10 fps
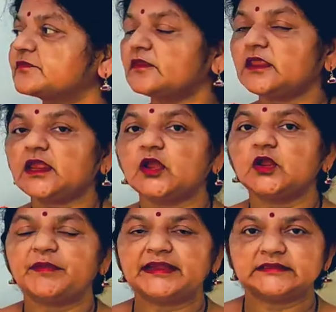Were
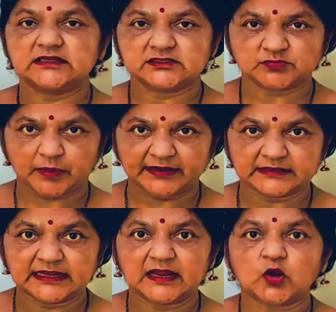they made to
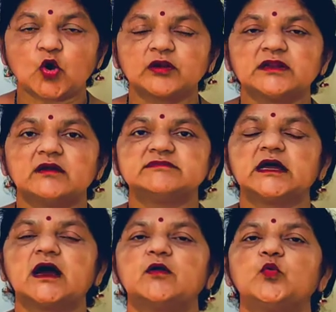stand in the
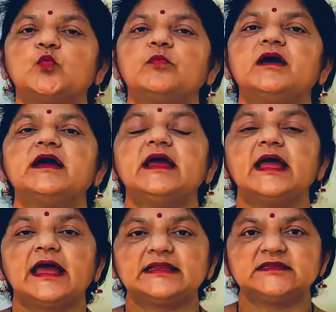corner of the room
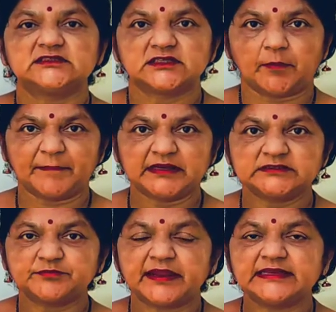as
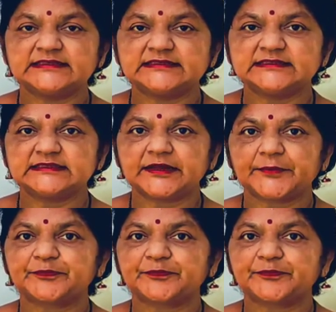punishment?